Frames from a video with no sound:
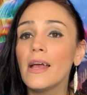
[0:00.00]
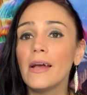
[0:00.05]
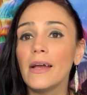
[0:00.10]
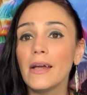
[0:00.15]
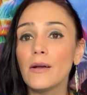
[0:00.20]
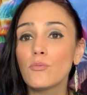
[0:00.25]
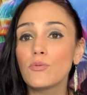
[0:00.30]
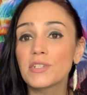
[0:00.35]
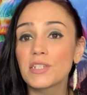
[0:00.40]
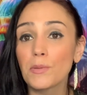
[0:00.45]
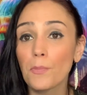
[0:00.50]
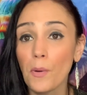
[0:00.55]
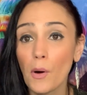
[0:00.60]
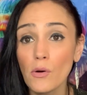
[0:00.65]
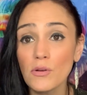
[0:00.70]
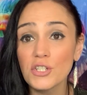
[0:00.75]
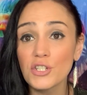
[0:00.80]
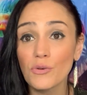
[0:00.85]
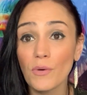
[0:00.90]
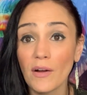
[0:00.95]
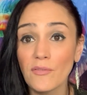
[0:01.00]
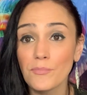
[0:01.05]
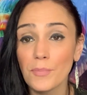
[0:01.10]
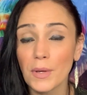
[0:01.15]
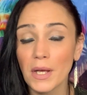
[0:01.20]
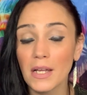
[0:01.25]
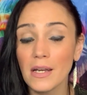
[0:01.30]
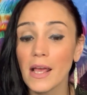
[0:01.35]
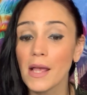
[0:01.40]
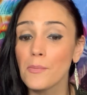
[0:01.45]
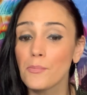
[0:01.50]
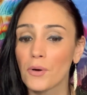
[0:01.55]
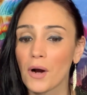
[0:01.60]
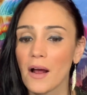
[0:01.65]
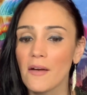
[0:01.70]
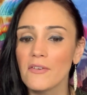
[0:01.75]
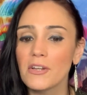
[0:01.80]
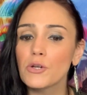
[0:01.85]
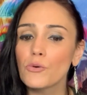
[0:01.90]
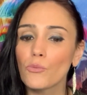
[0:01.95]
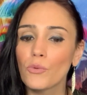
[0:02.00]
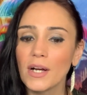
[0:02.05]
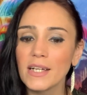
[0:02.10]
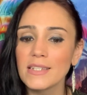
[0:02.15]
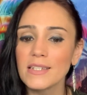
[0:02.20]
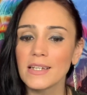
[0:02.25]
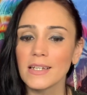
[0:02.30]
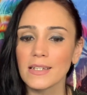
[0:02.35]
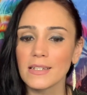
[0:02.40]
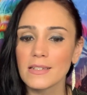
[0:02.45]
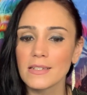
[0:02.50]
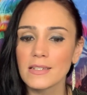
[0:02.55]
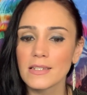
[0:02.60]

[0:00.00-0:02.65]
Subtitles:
it was supposed to have been a private residence.